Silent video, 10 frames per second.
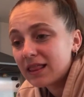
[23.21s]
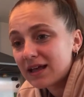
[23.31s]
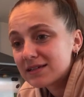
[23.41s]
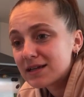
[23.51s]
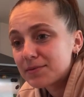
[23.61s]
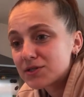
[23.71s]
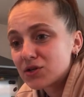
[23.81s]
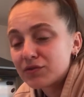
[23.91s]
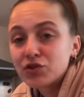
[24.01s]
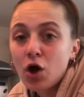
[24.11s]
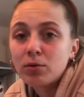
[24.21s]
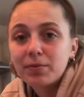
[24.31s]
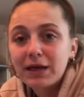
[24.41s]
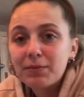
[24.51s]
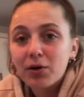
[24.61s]
last episode of Normal
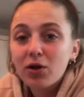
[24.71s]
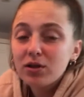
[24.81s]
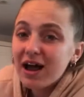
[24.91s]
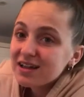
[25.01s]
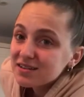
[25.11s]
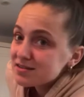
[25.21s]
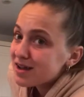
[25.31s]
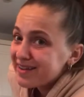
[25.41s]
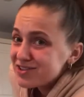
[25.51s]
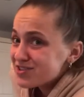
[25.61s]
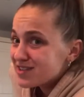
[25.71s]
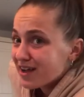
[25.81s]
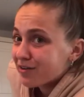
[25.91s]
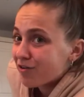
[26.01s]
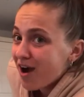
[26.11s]
People and I just
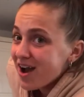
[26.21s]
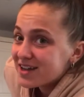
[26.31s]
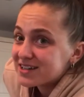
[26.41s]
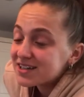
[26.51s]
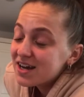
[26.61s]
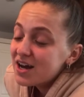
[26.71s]
sat and cried.